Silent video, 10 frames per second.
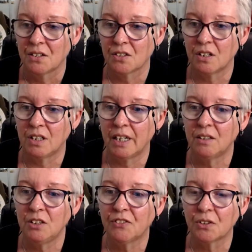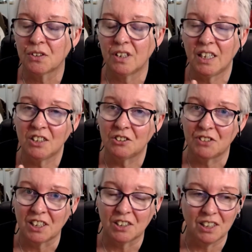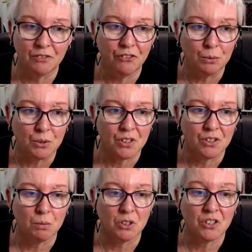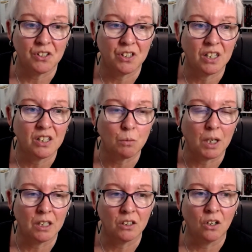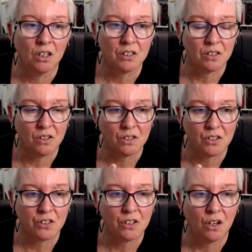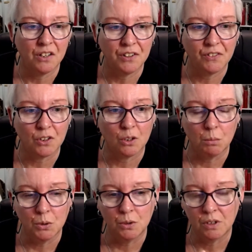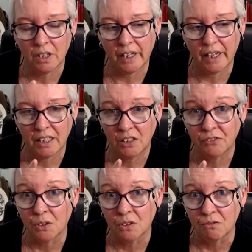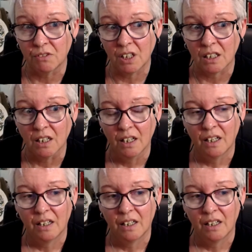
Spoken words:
So now you've got the indirect influences, which are the 6, 1, and 9. So it's got the scythe, you've got the moon, and you've got the ring.